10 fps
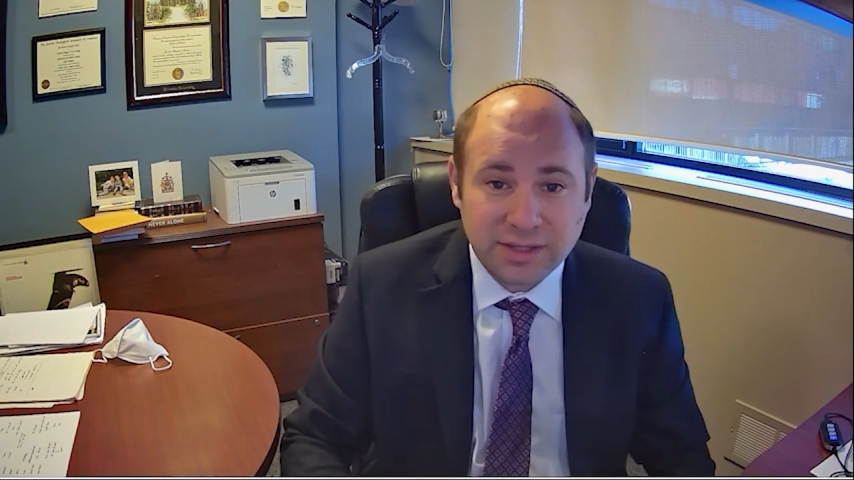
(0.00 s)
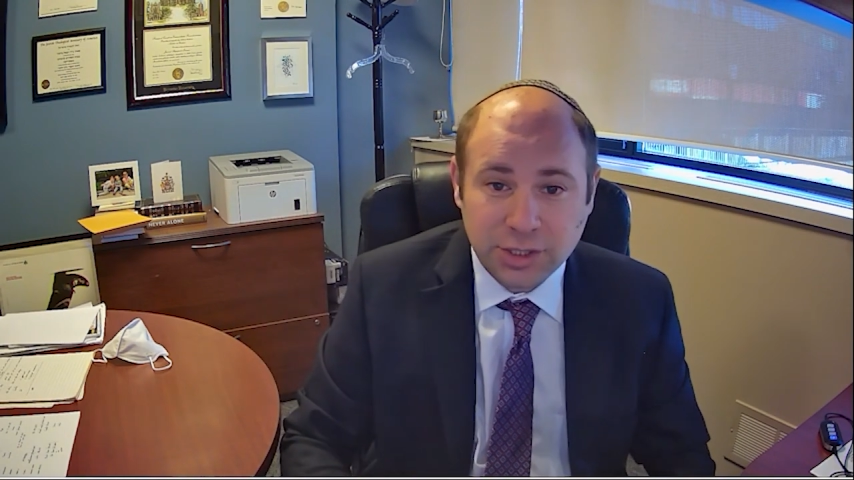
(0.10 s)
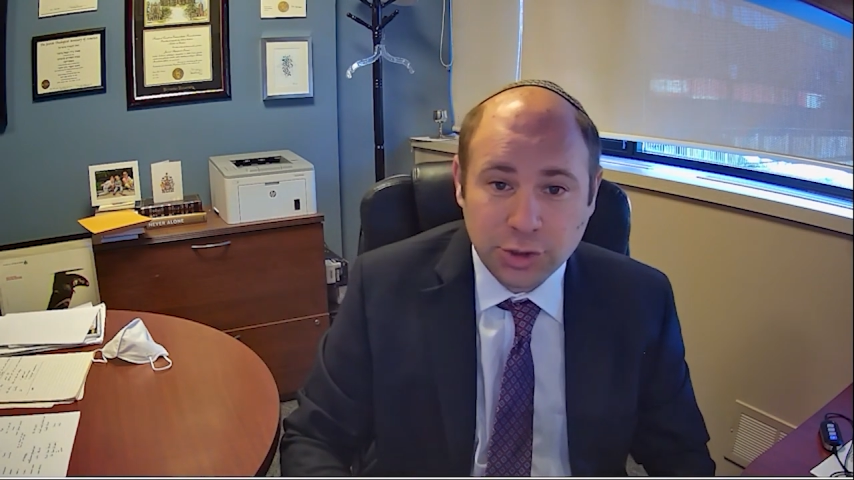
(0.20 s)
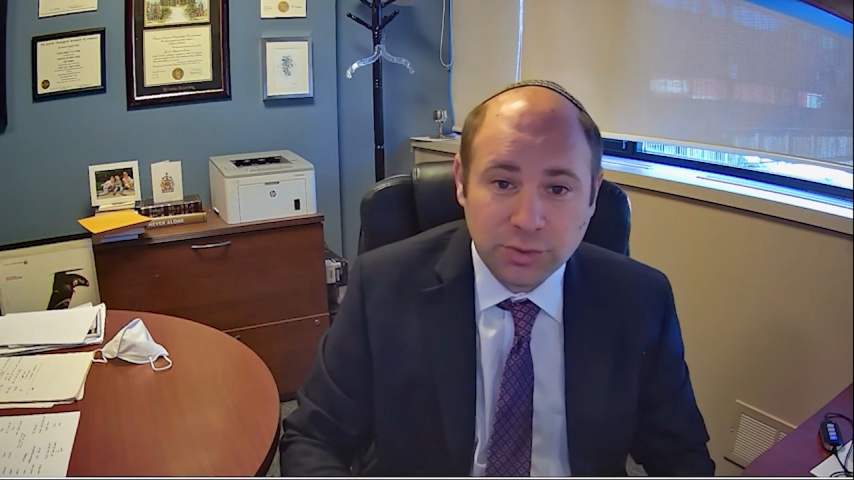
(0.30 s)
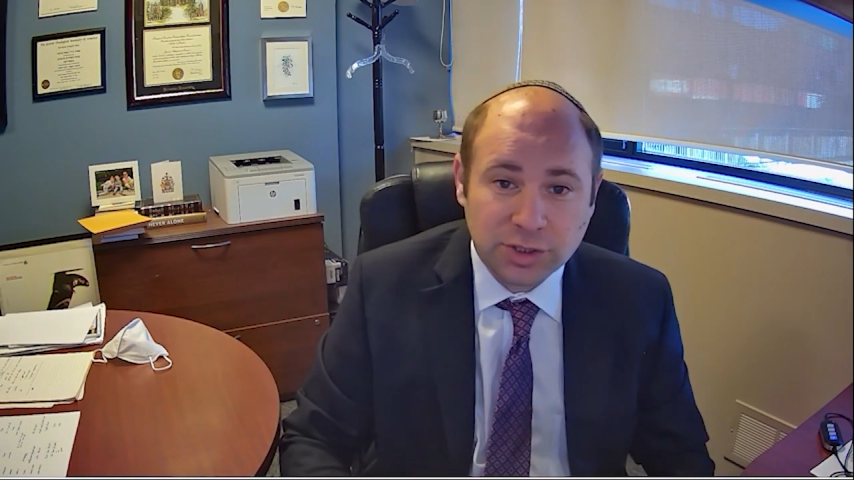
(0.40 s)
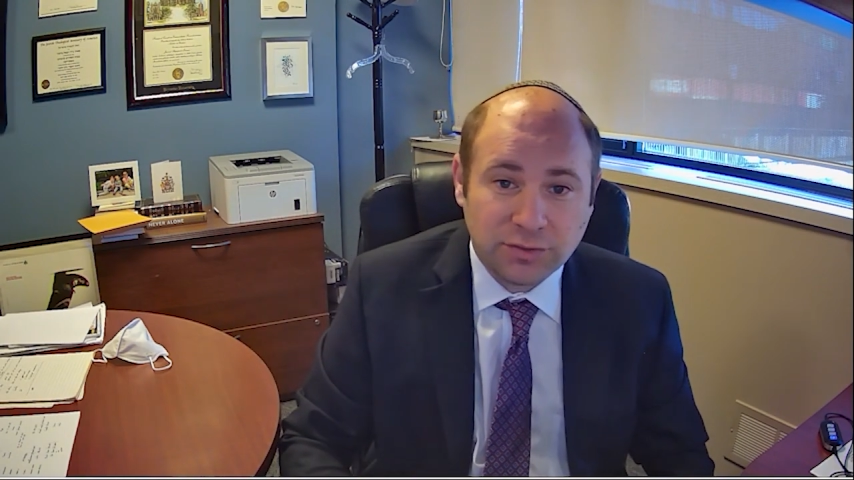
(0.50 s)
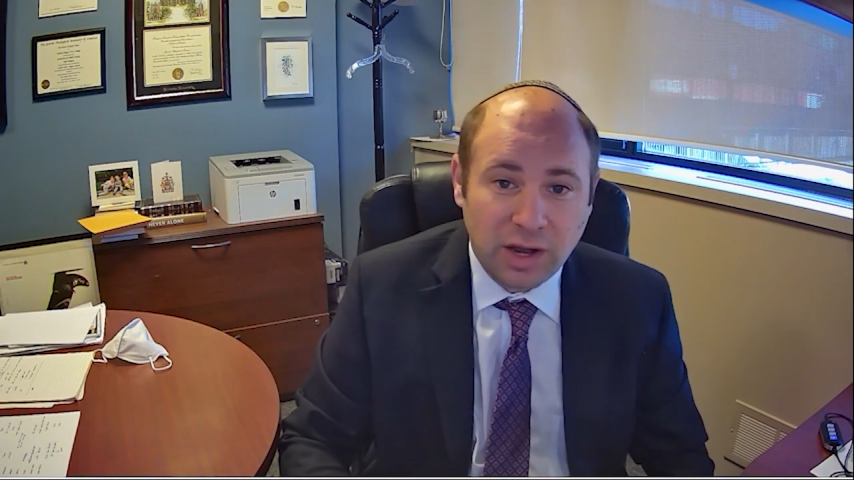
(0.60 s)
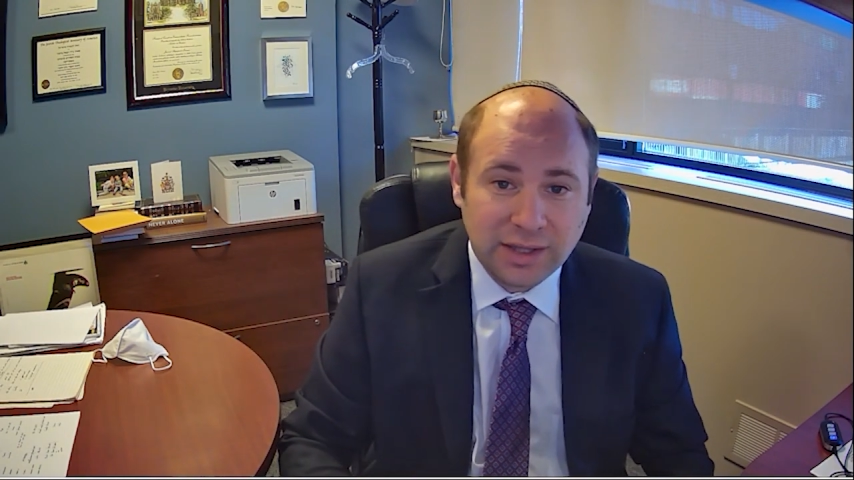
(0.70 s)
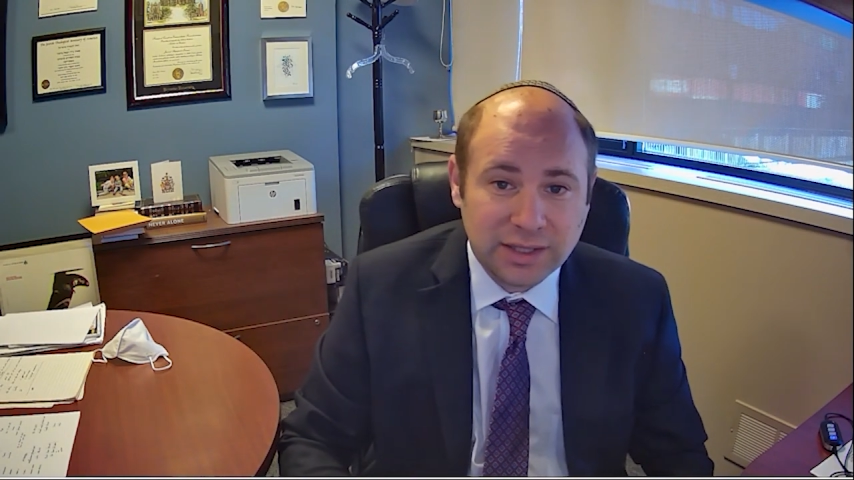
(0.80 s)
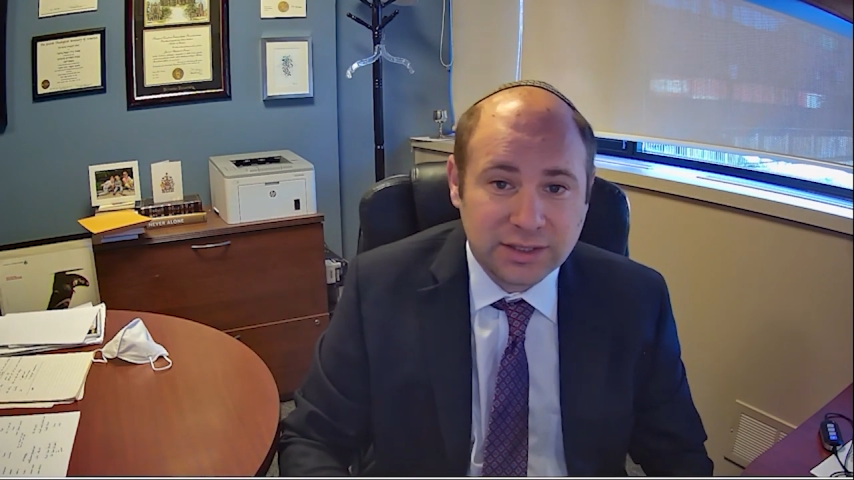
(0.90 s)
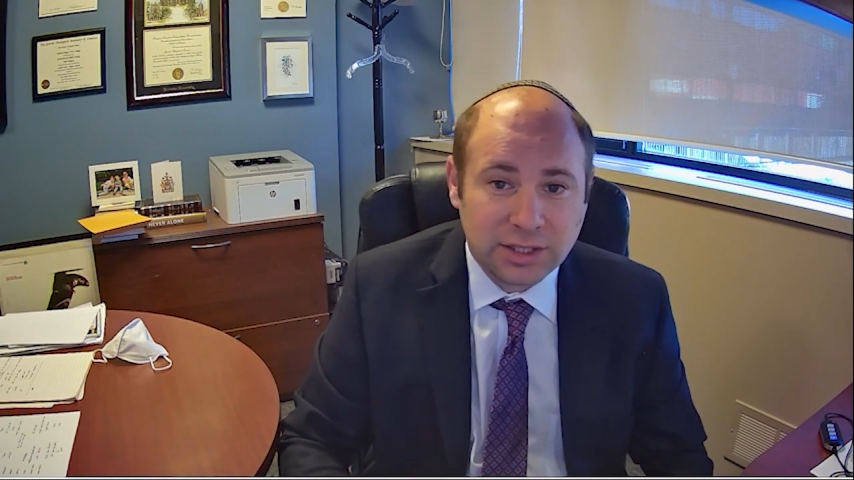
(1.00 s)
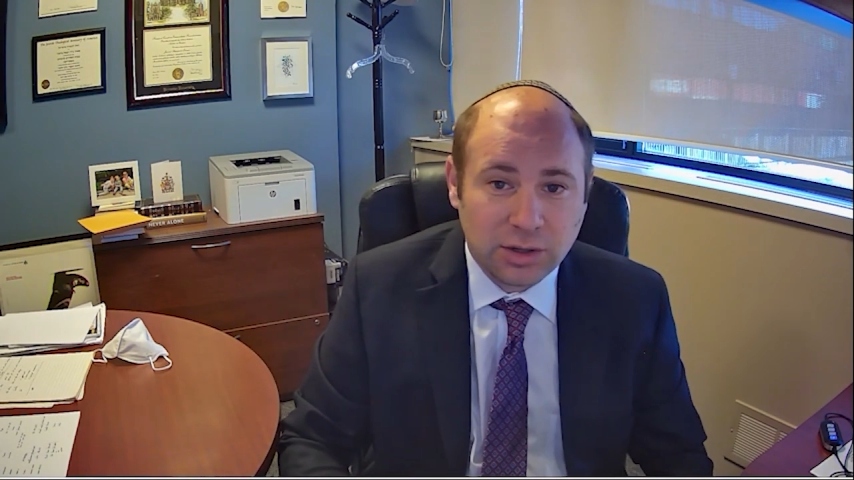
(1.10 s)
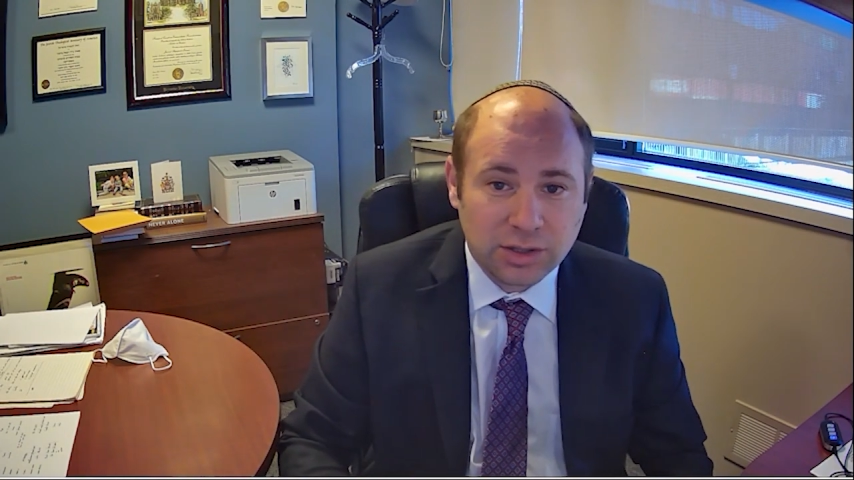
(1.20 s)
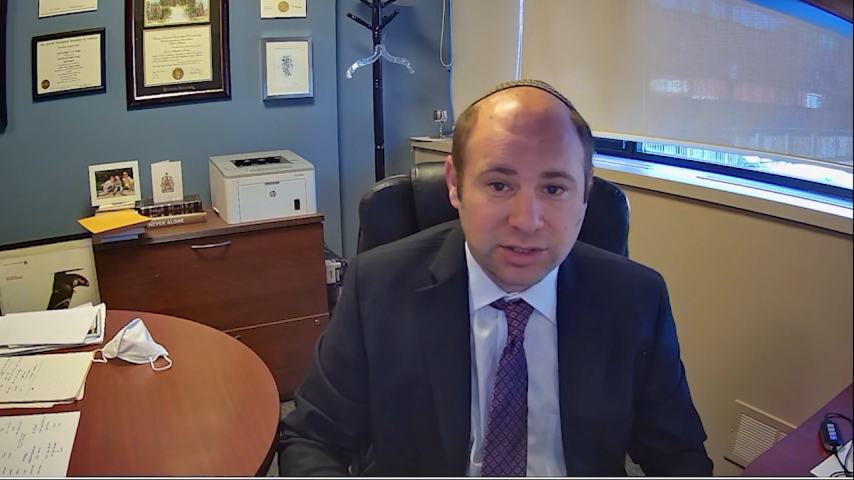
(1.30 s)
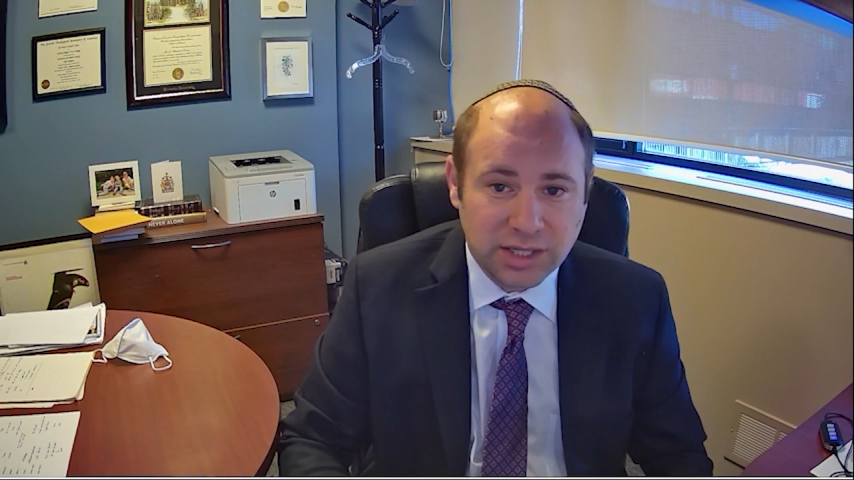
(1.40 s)
anti-Jewish violence
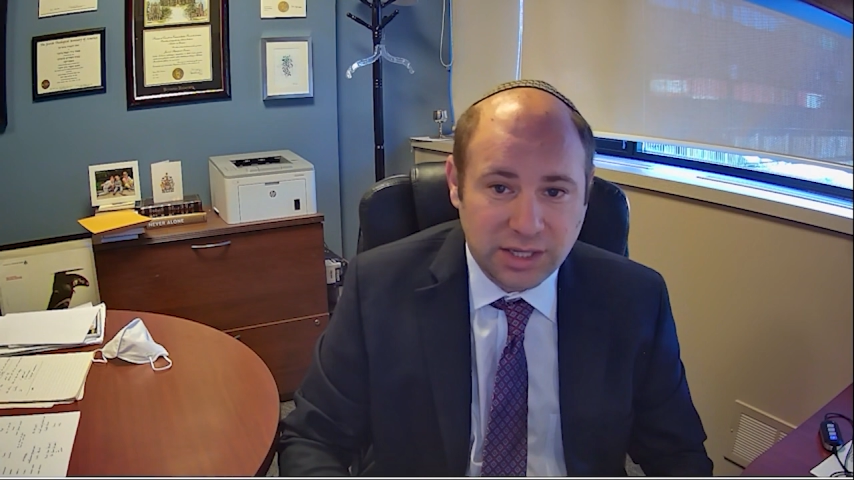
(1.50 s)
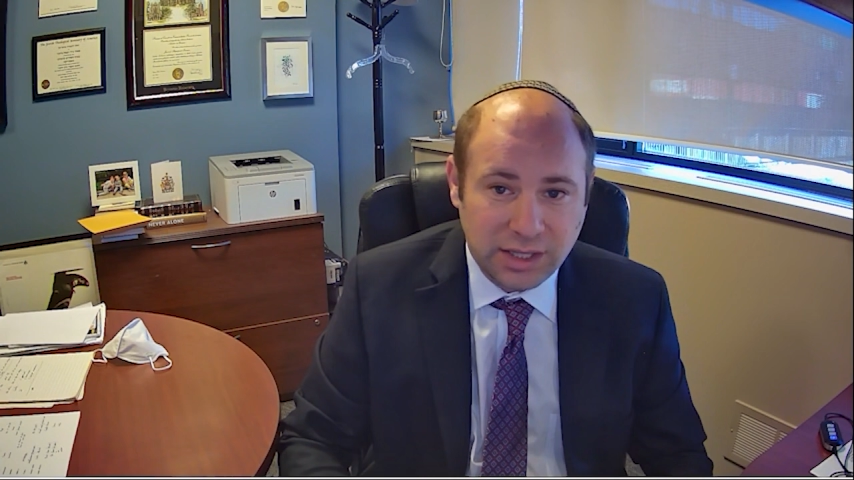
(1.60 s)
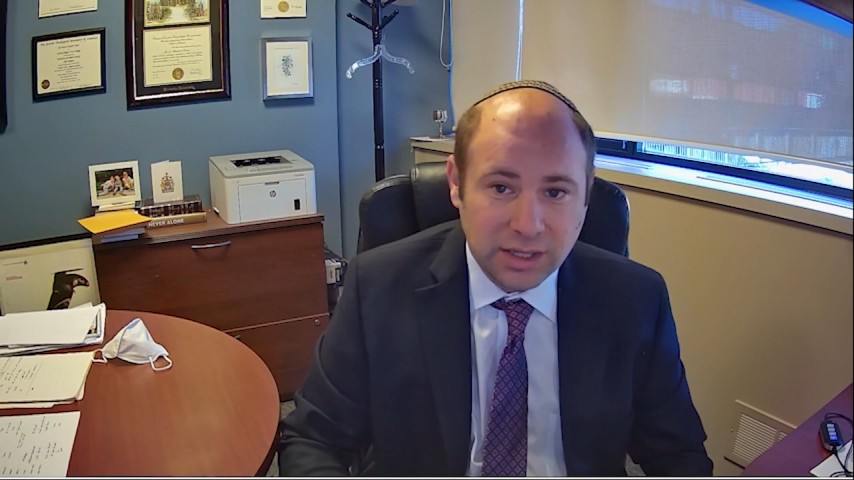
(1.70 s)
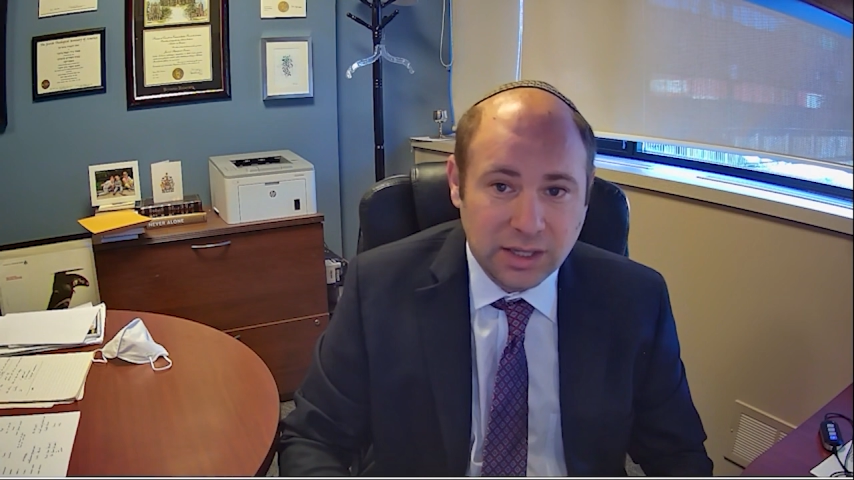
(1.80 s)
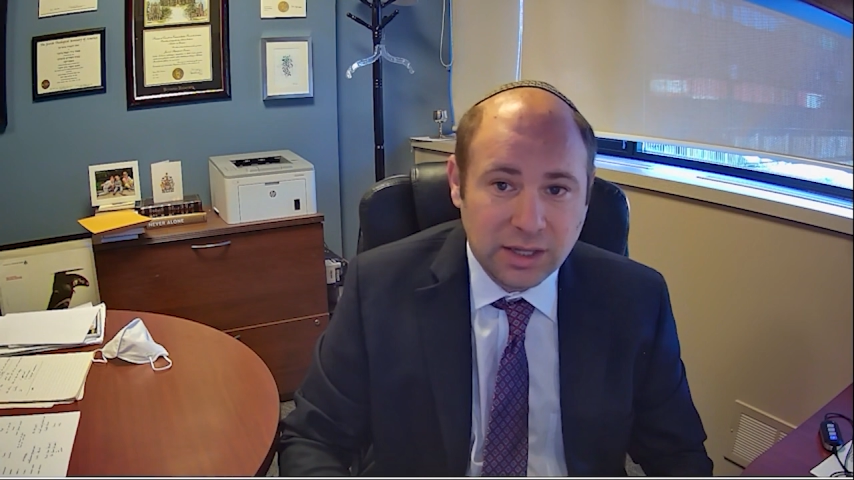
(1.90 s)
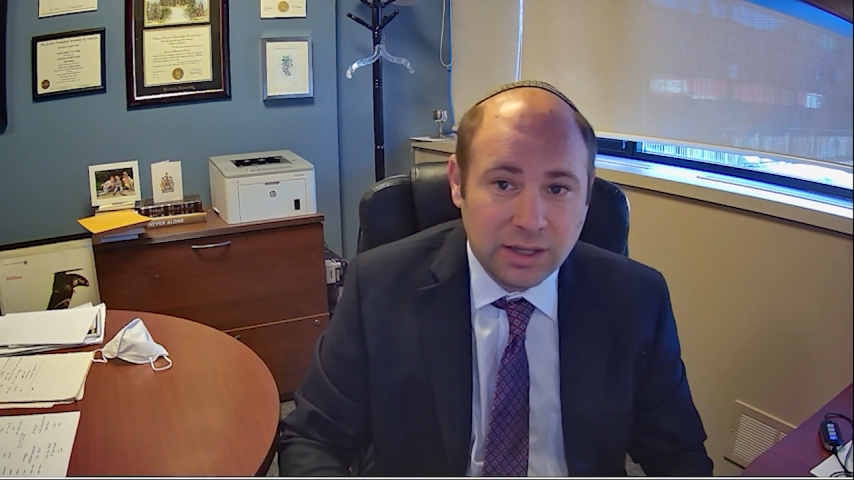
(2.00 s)
in our city,